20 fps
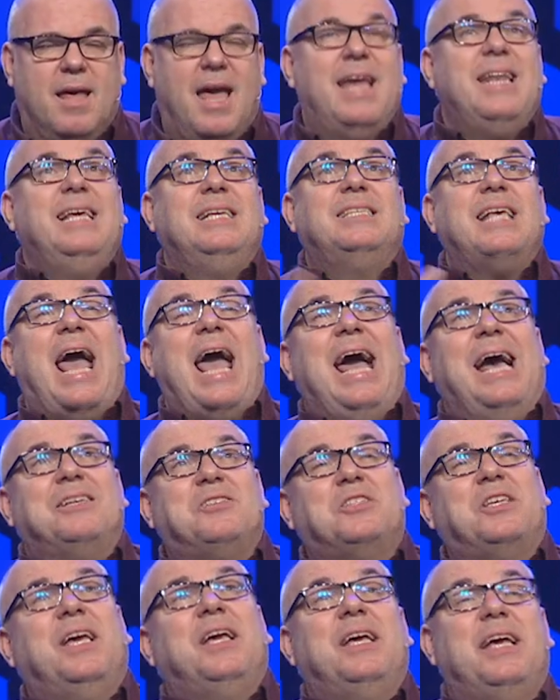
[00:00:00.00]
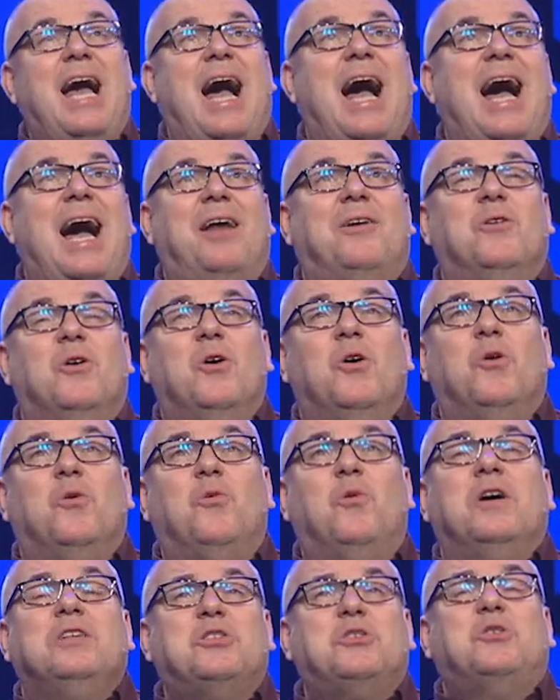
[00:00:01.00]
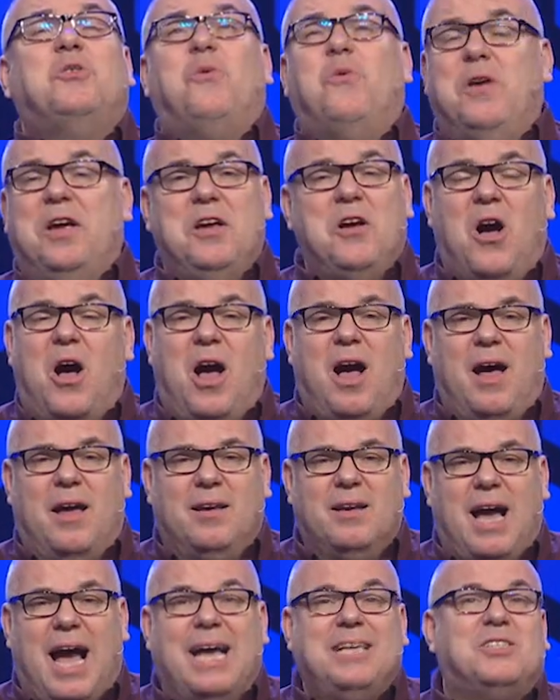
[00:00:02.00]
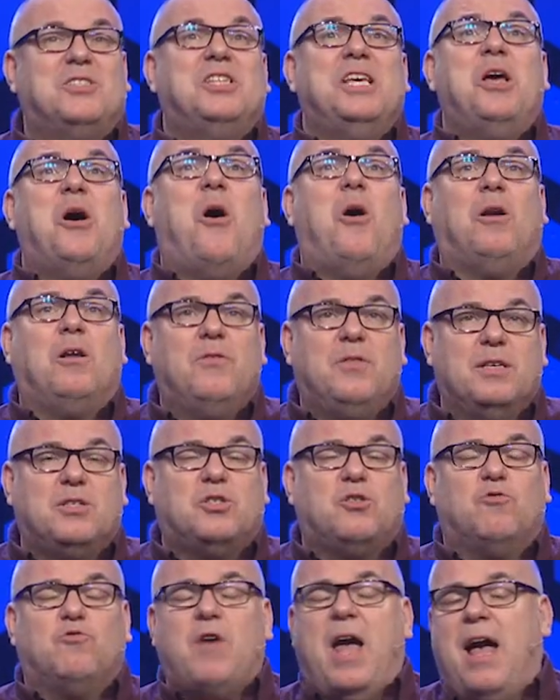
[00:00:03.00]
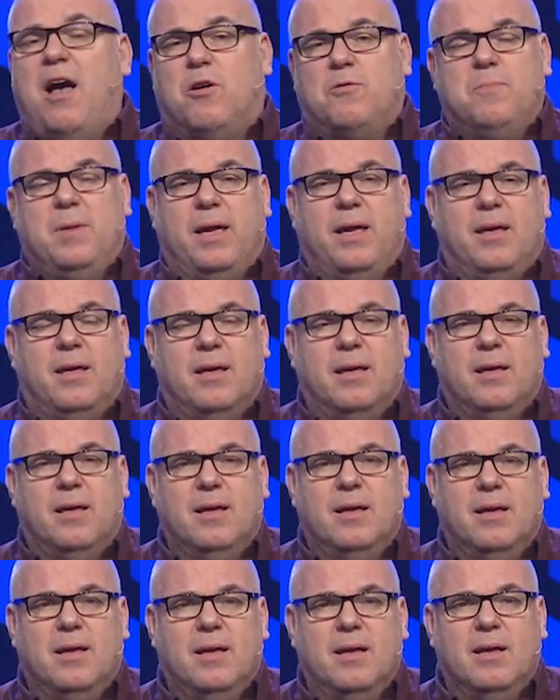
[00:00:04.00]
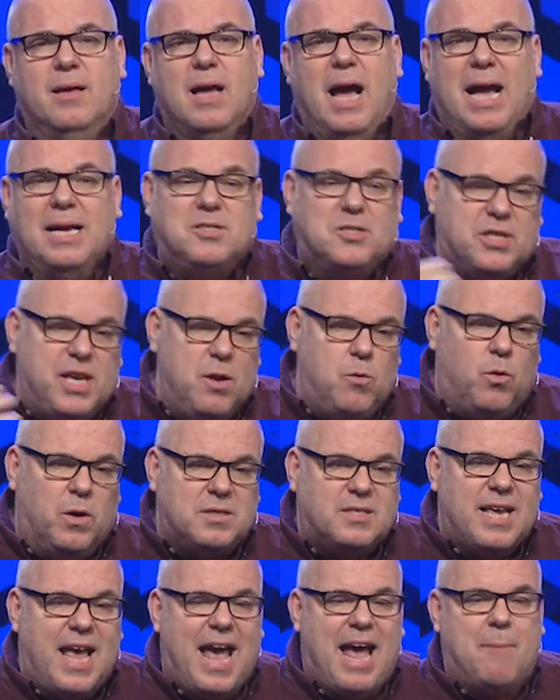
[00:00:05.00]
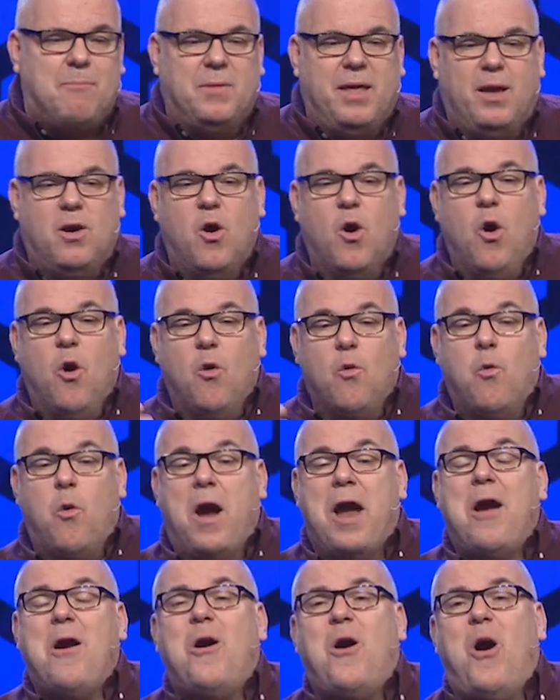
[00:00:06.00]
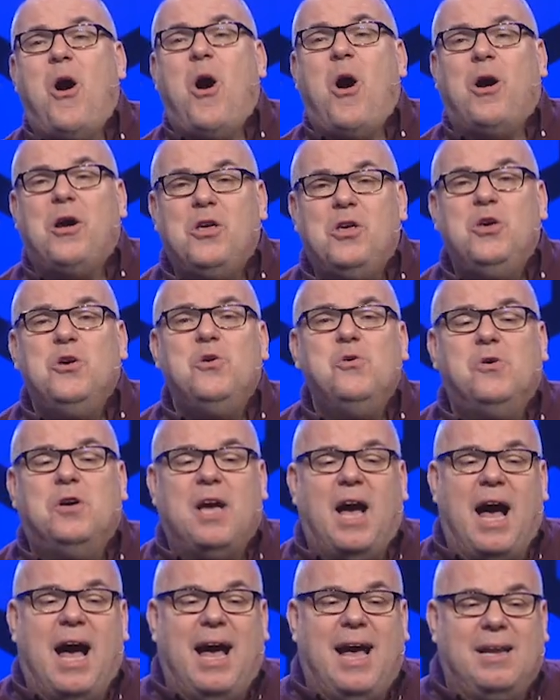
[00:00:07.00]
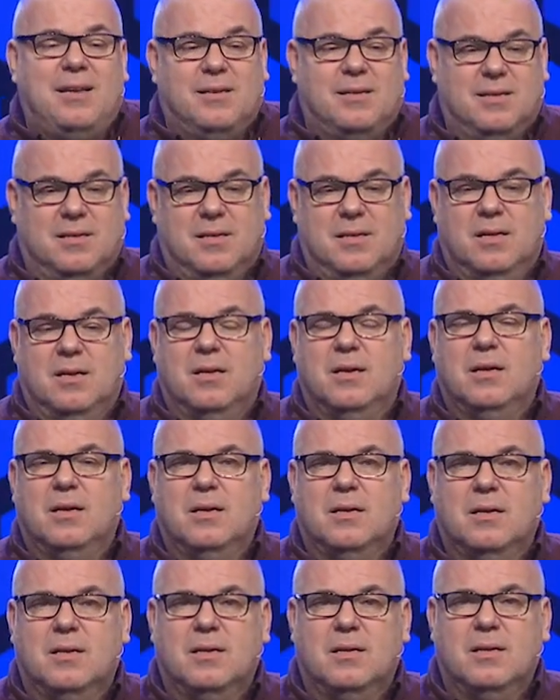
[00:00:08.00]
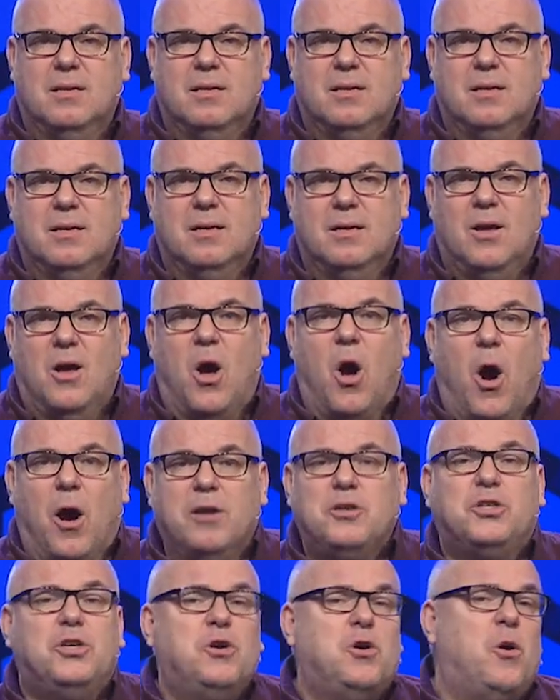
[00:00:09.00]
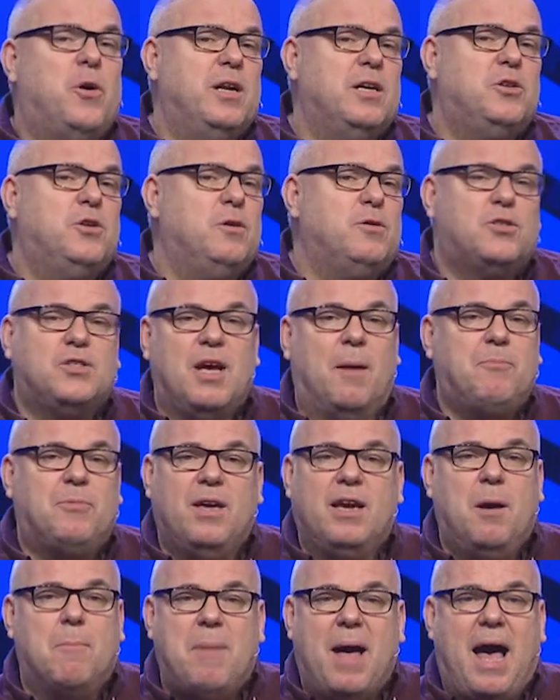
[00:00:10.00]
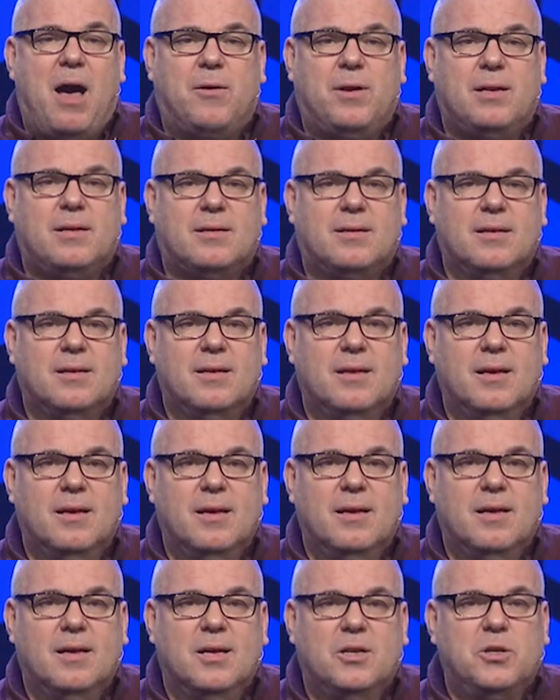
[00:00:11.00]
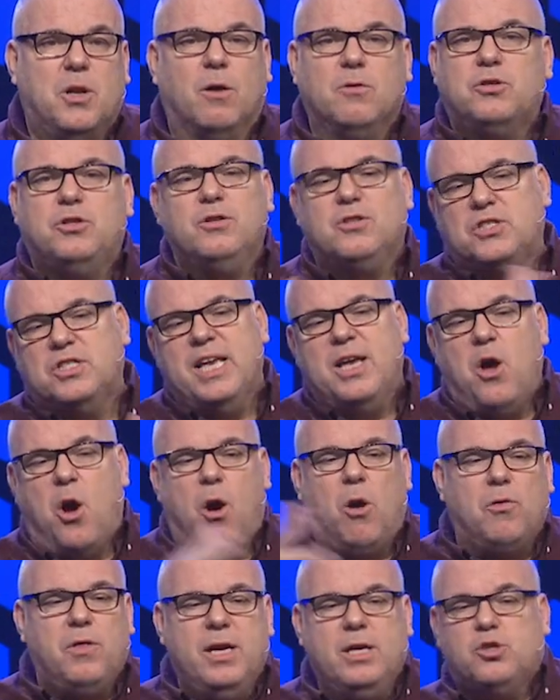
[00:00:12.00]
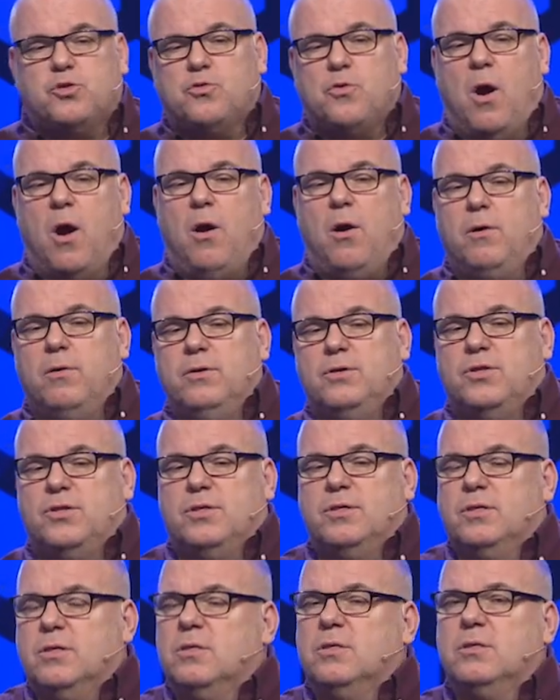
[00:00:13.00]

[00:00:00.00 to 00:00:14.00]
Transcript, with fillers: And he's asking God, What's going on? I see all of this around me. I see what's happening. Where are you, God? Aren't you going to do something about it? Don't you see all these wrongs?